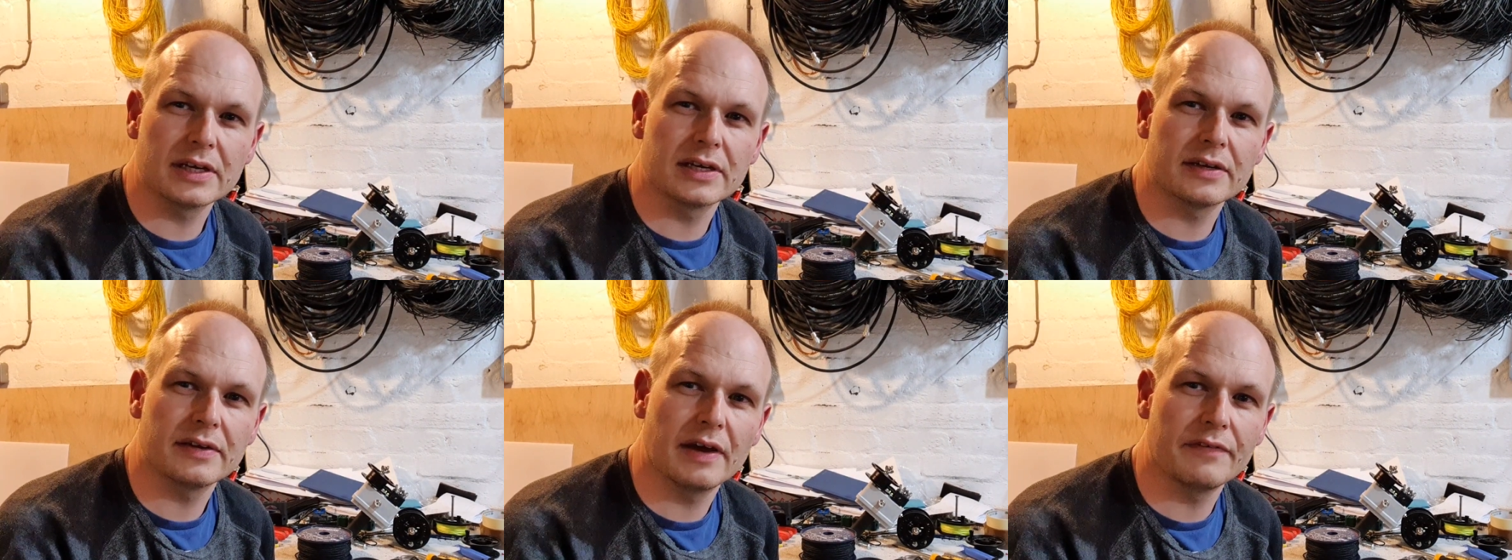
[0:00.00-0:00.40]

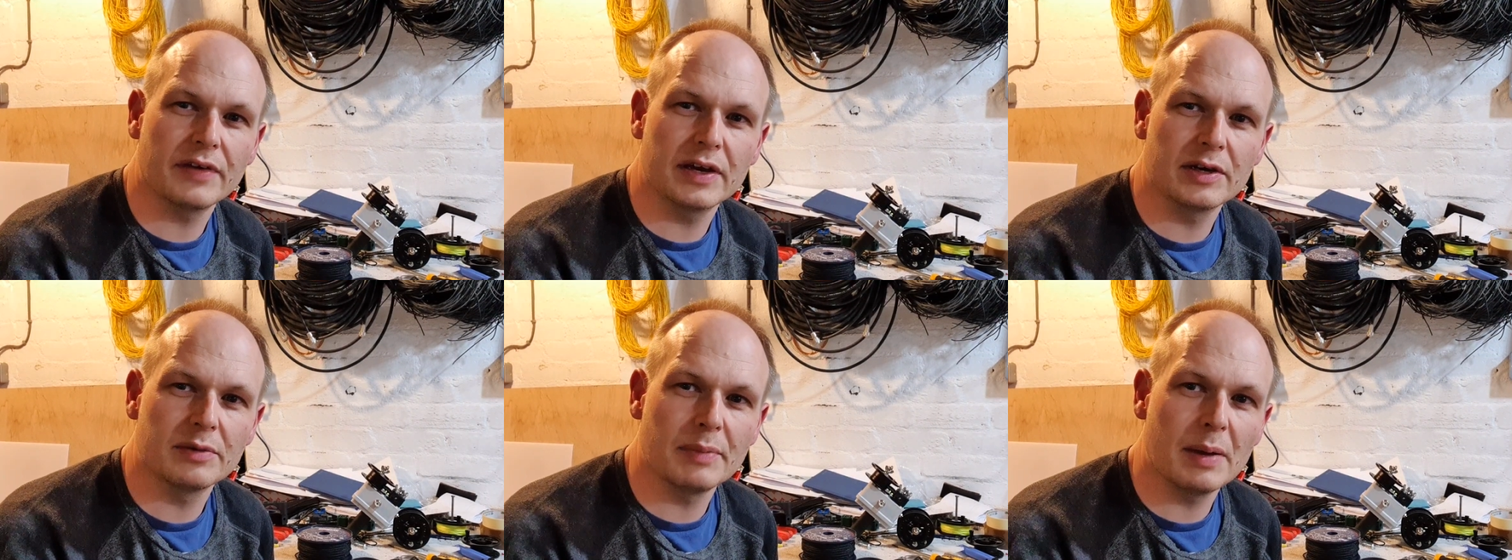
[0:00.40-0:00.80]
if I
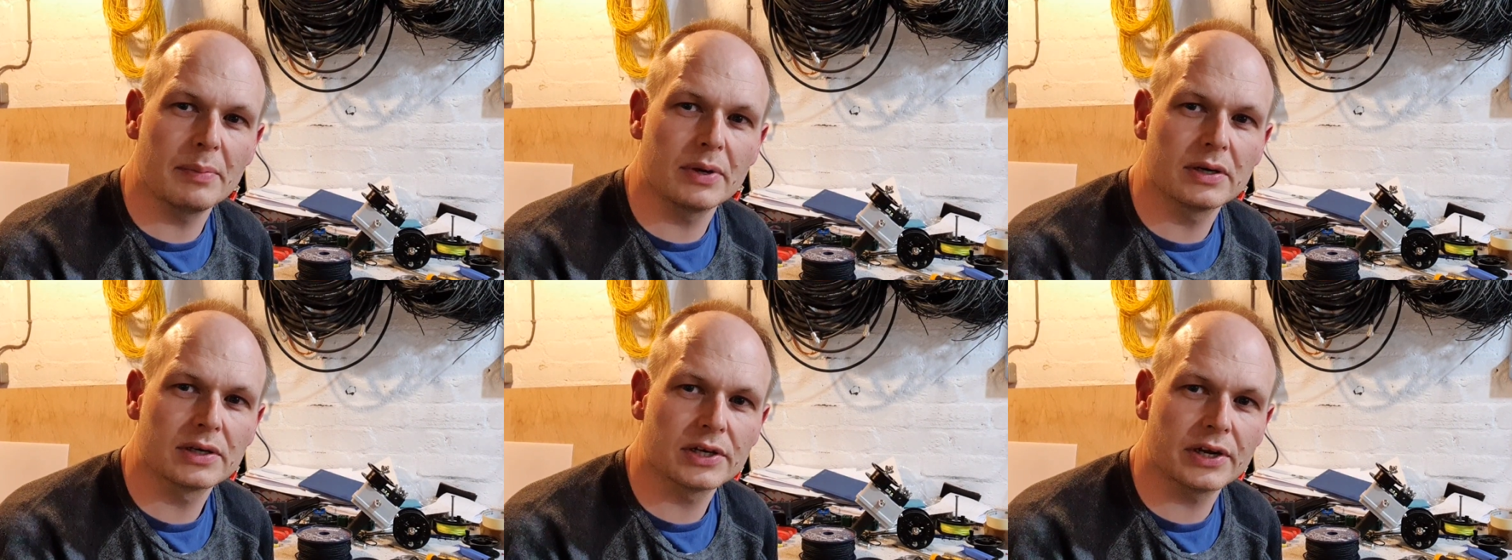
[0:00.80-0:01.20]

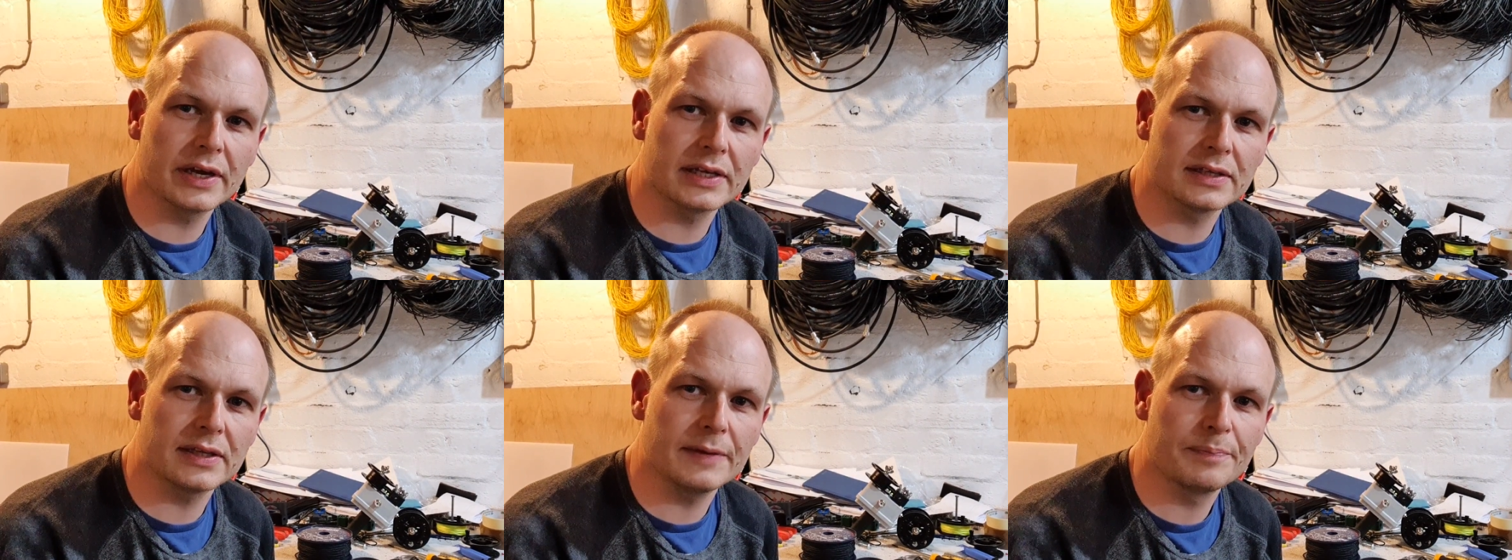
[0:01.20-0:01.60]
remember
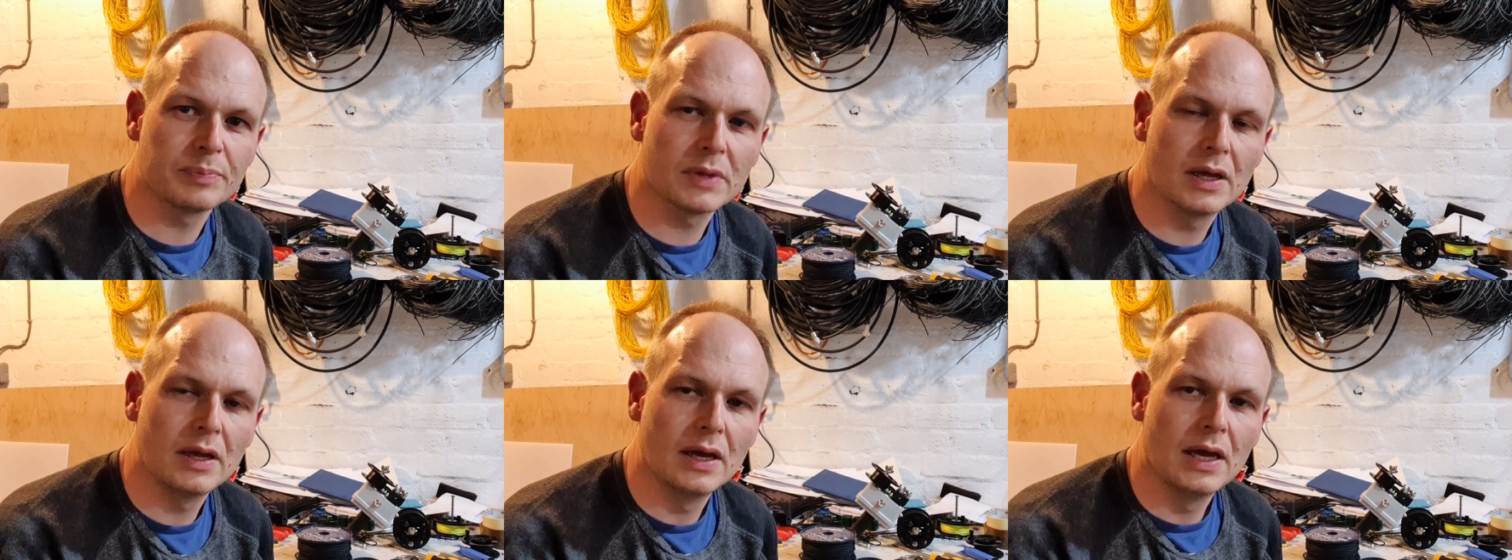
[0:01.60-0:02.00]
correctly.
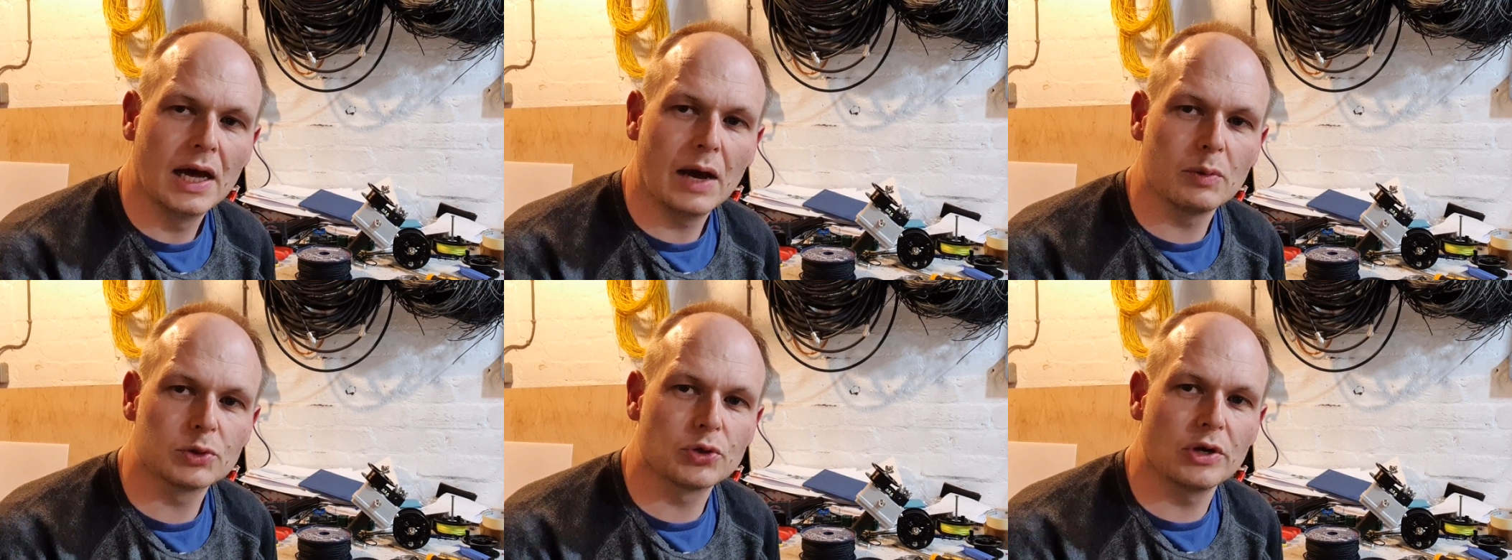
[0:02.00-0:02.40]

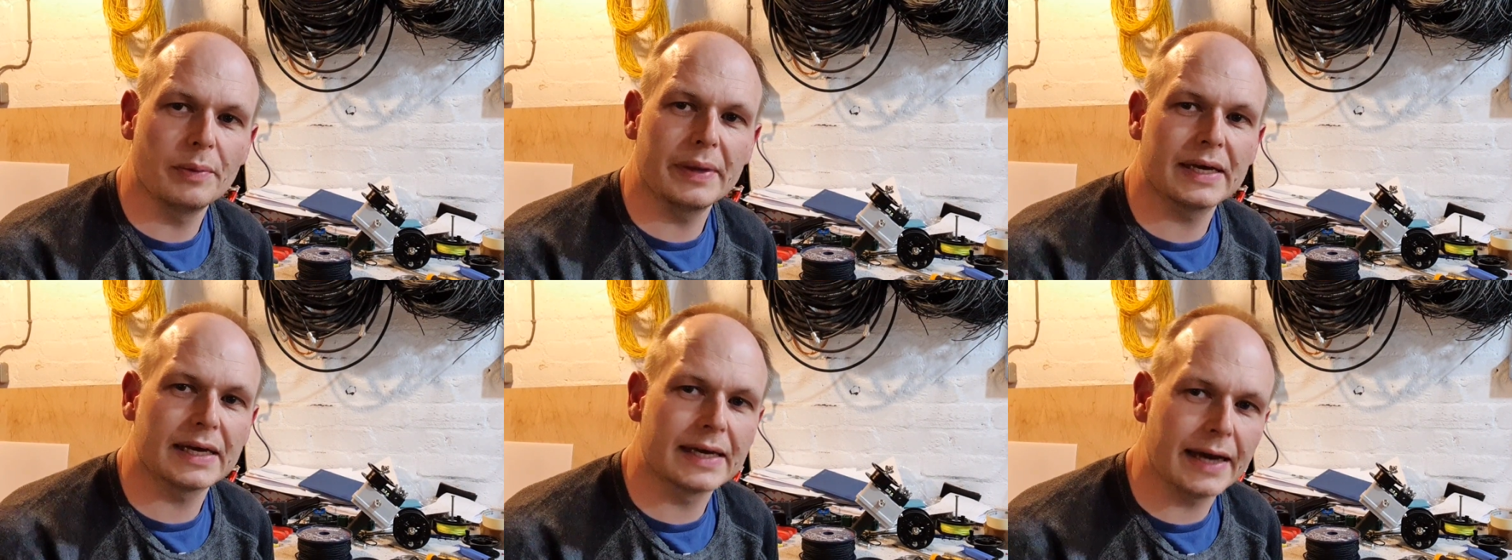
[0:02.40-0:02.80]
I was going to
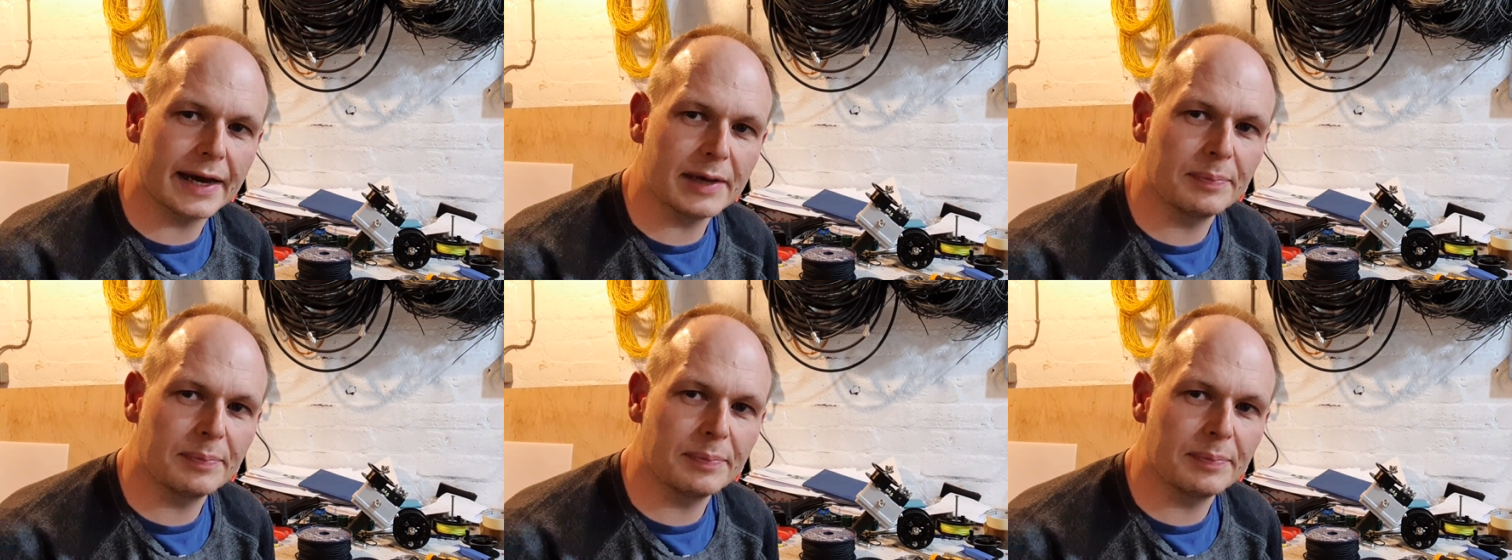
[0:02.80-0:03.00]
make a guy